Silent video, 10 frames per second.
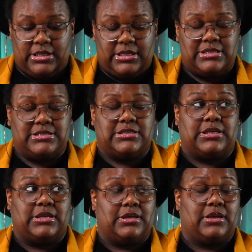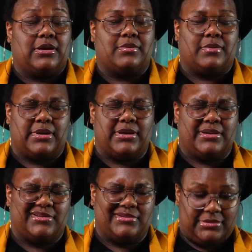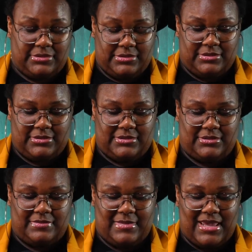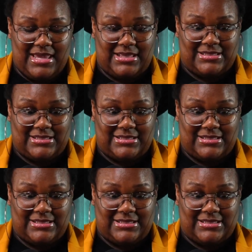Let's see. All right. Man,